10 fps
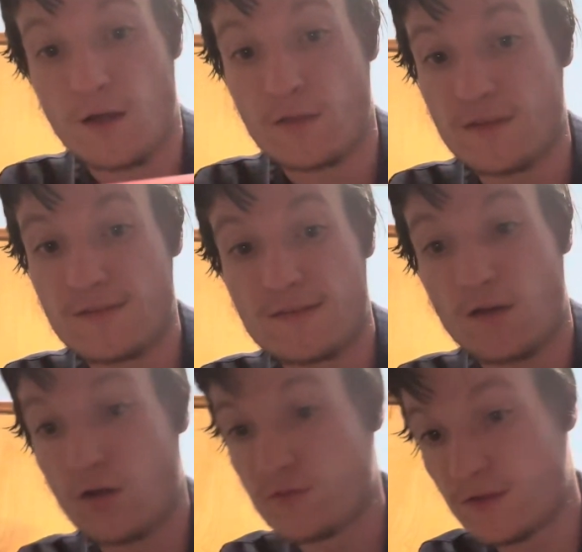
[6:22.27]
This is
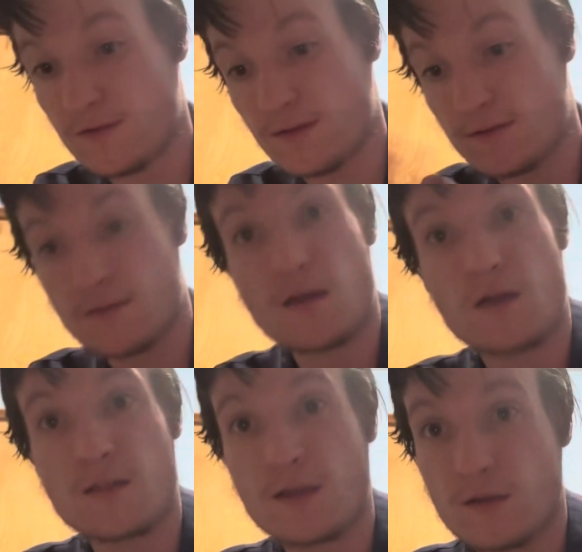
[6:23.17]
obviously
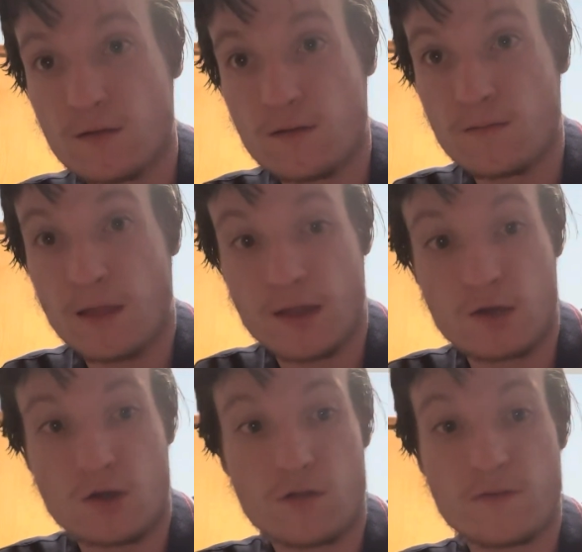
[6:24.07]
nothing like
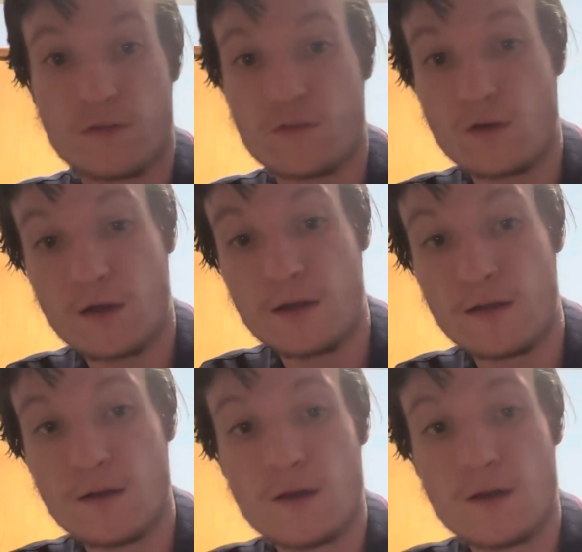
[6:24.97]
Nerf has done.